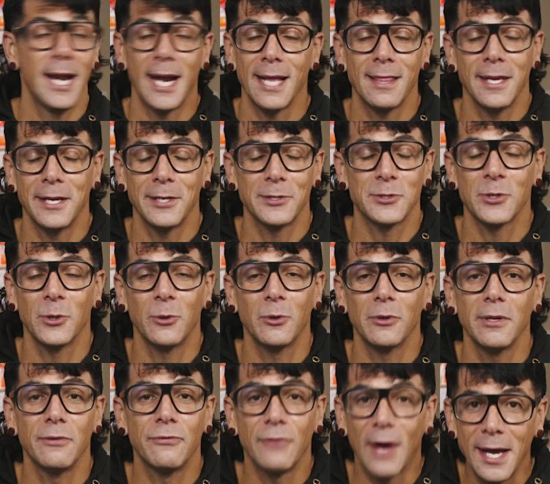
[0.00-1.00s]
And I think it's
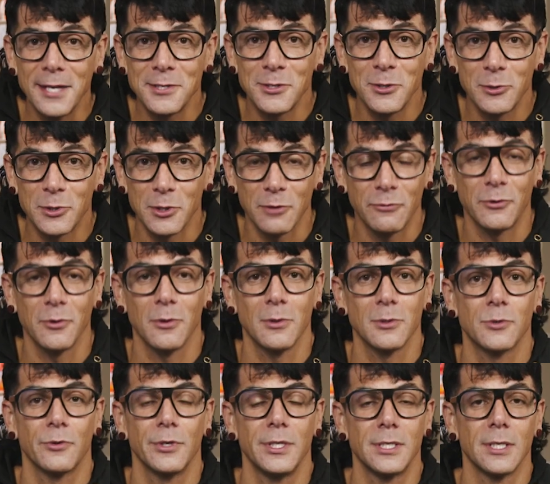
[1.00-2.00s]
totally fine to use it for
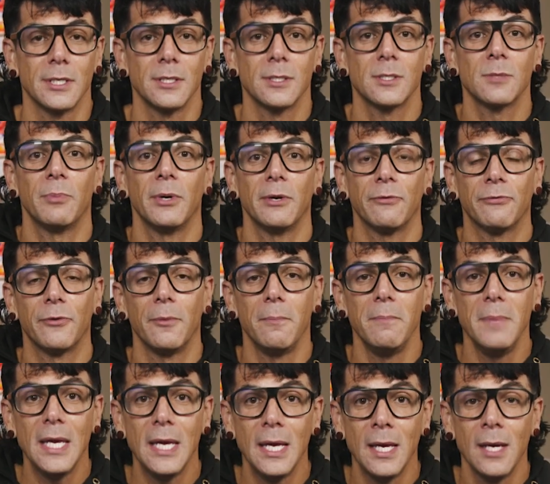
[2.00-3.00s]
those reasons. But for
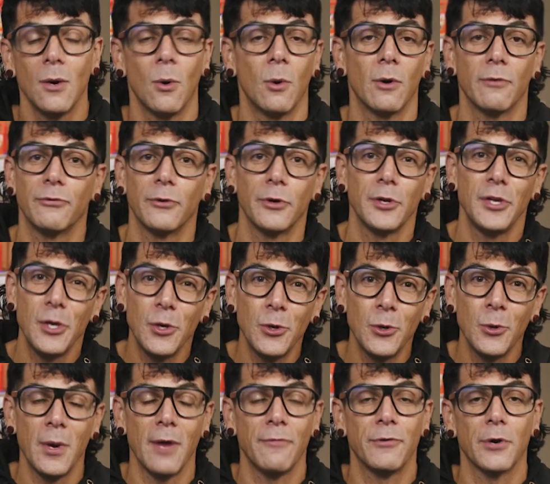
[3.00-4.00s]
me, or for
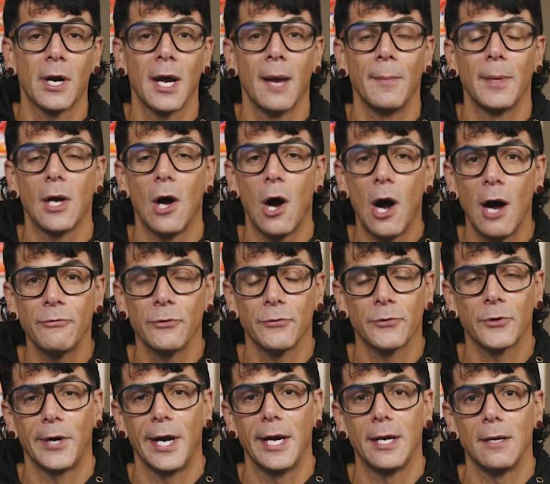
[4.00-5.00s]
you, if you're coming off
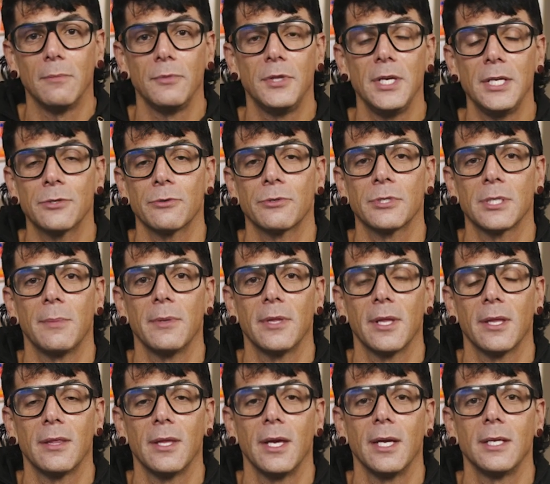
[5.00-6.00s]
of Kratom, these are some of
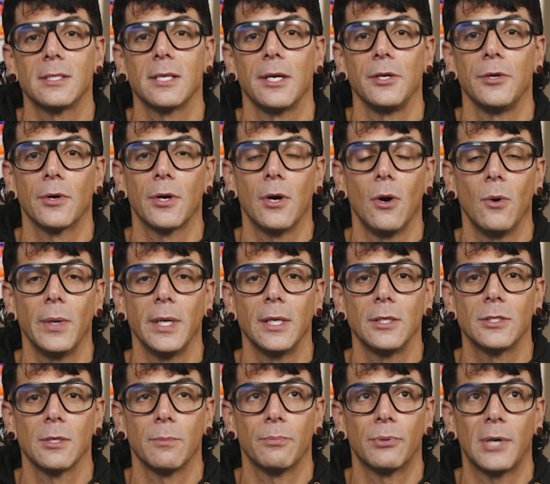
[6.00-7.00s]
the things that you're
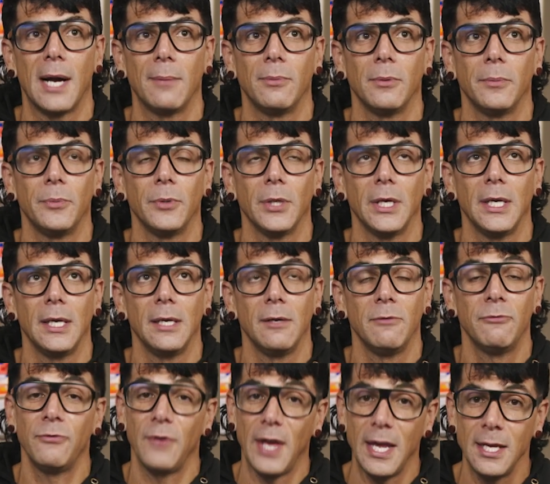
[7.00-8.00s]
going to
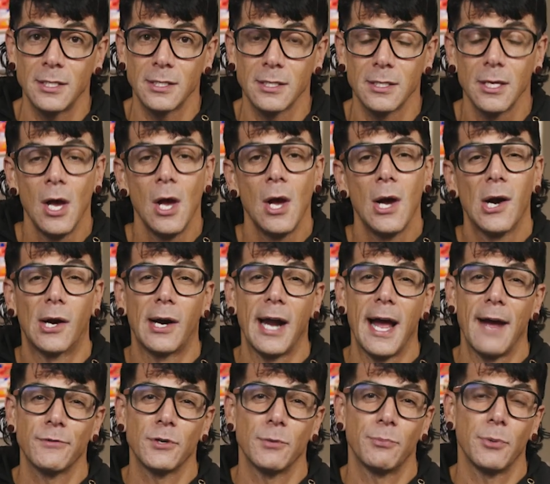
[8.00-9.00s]
probably face or
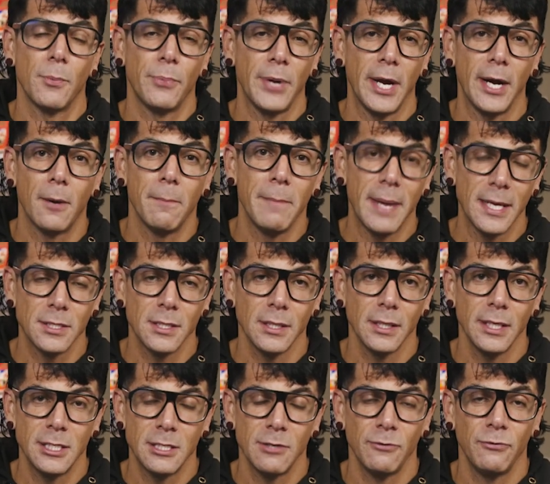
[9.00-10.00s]
have to prepare
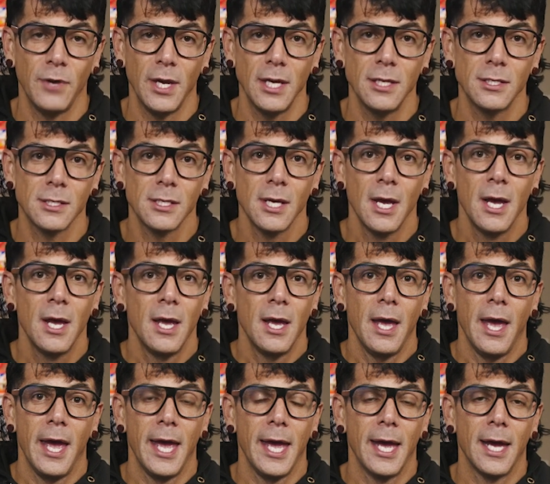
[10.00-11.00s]
mentally to face.
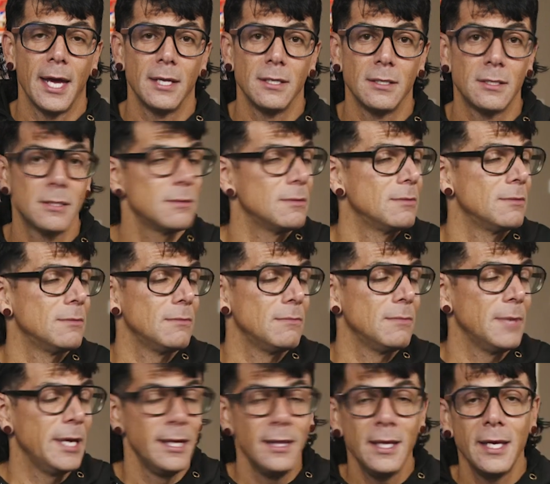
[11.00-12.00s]
And
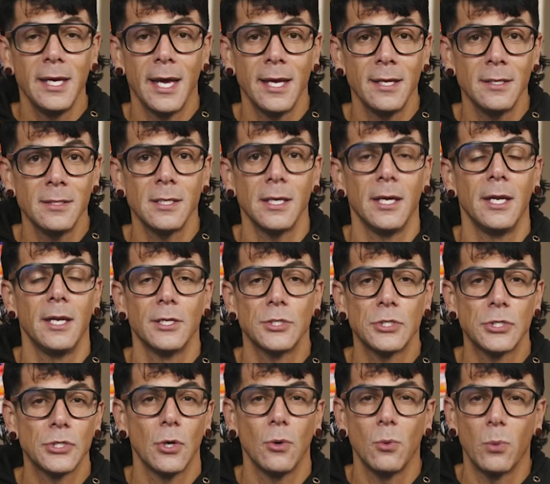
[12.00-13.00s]
in the end, it
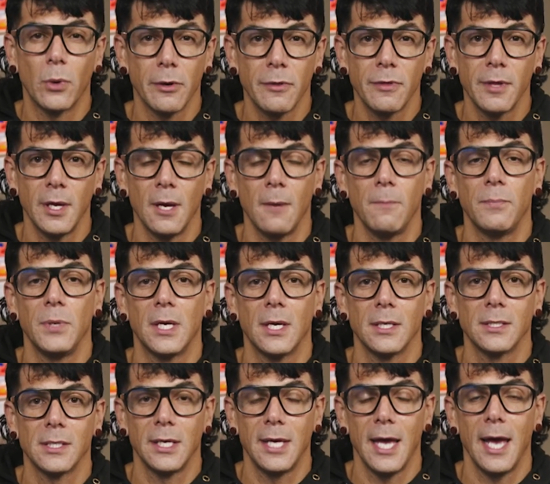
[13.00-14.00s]
is so worth it,
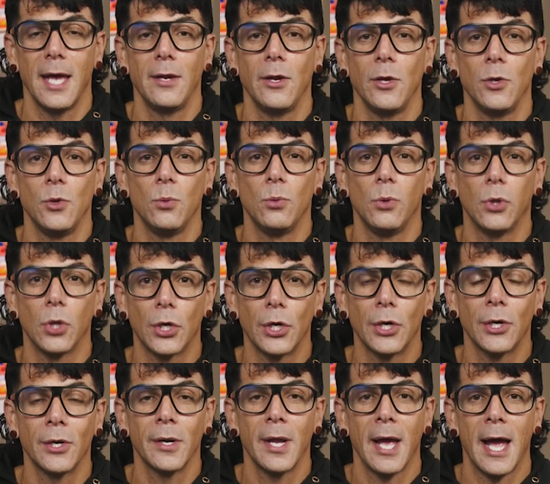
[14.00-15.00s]
because again, you
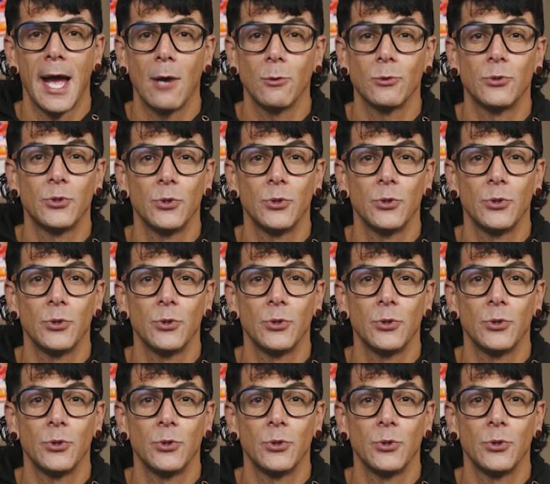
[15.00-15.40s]
learn how